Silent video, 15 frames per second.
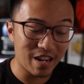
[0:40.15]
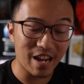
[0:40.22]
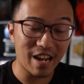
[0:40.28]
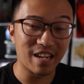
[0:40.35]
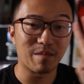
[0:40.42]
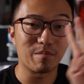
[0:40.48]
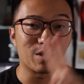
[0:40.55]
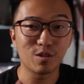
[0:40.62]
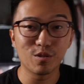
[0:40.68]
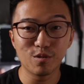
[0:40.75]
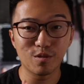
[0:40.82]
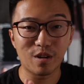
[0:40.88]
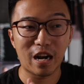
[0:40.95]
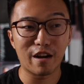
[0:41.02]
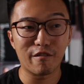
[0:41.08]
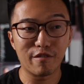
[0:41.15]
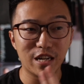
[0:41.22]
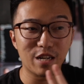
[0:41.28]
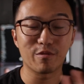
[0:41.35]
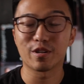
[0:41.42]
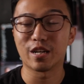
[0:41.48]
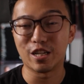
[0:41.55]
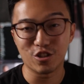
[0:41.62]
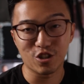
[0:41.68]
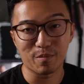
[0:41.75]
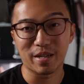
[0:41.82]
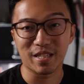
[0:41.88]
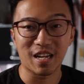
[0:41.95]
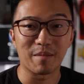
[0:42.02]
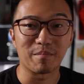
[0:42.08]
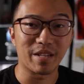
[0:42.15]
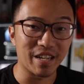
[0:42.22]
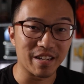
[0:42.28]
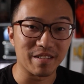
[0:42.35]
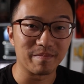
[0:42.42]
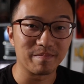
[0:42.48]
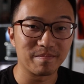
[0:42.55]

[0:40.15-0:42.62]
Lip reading: and number two, I really want to enjoy my time there.